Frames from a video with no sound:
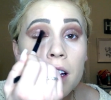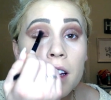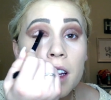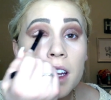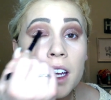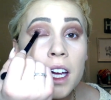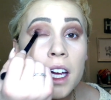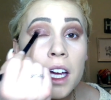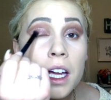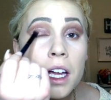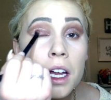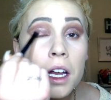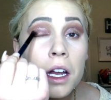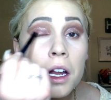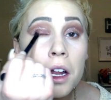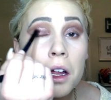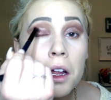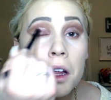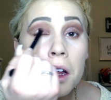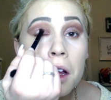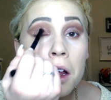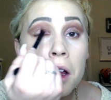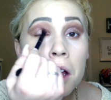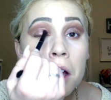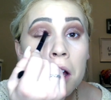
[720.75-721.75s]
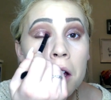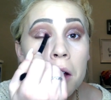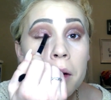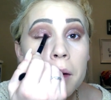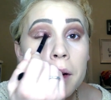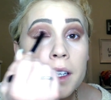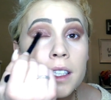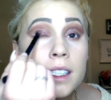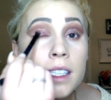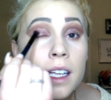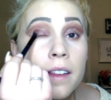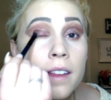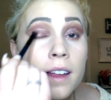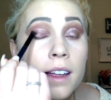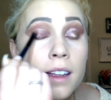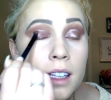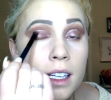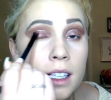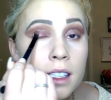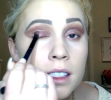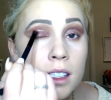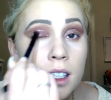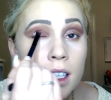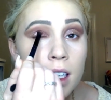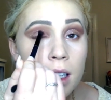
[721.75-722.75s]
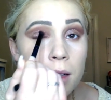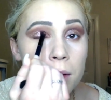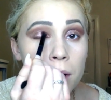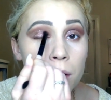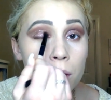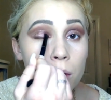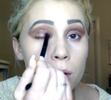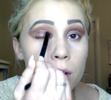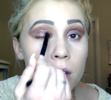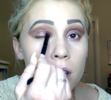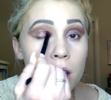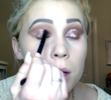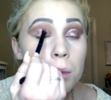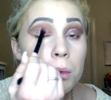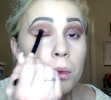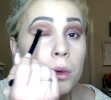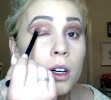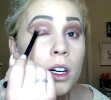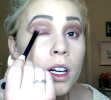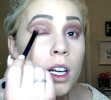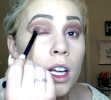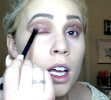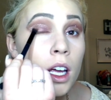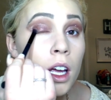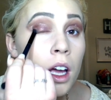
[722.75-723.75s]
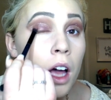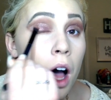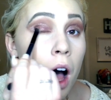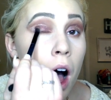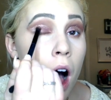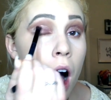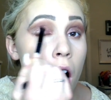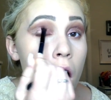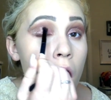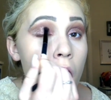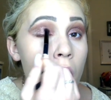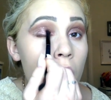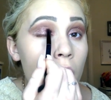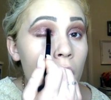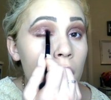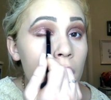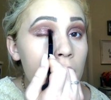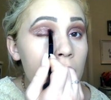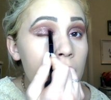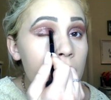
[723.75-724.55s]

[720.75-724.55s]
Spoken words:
lid because I think that's gonna be really pretty. Oh,